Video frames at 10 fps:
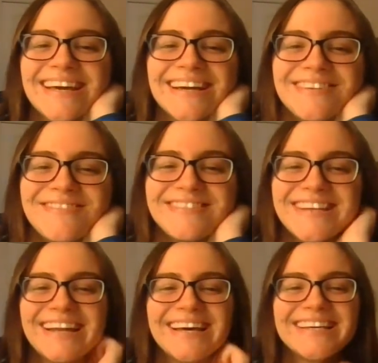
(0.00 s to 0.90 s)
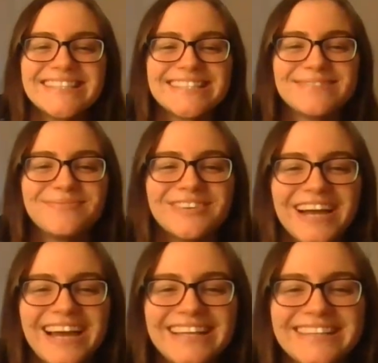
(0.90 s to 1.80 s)
of Deadeye's
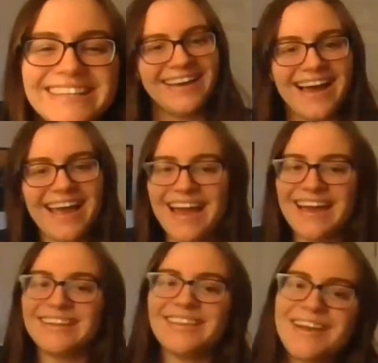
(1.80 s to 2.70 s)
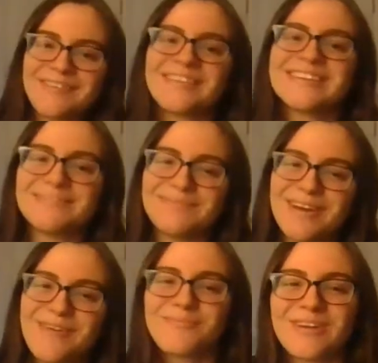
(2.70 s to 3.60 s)
spren, I had a lot of this in my
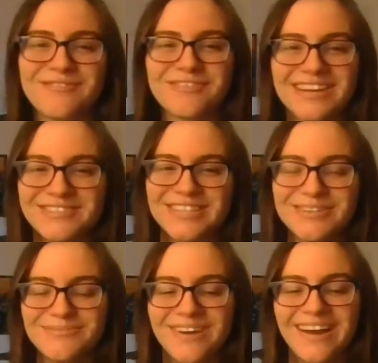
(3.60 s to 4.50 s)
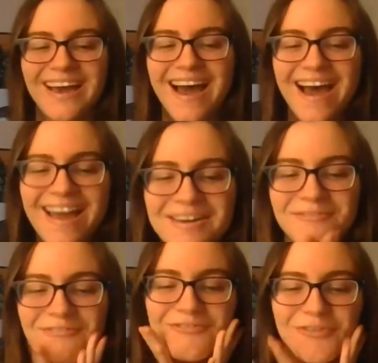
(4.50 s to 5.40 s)
Oathbringer video too, but I
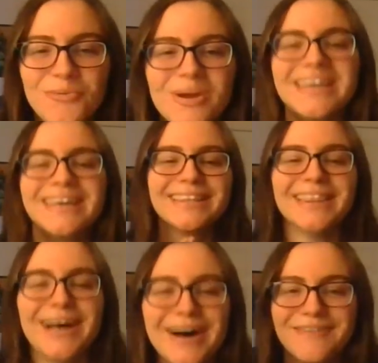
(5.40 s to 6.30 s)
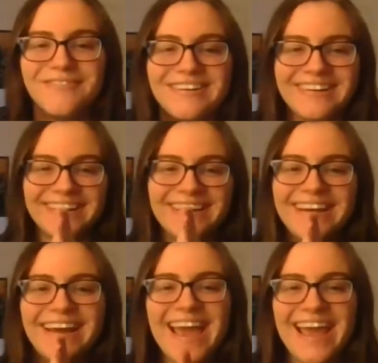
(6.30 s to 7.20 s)
freaking love
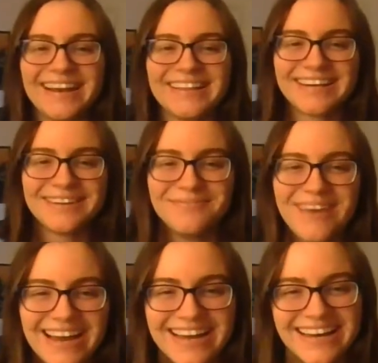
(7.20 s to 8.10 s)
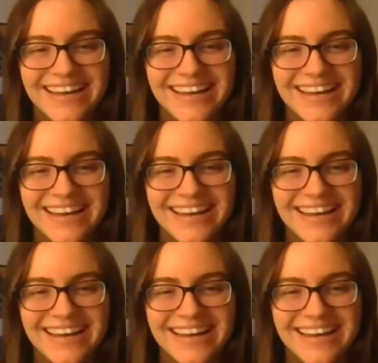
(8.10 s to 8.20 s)
Adolin and Maya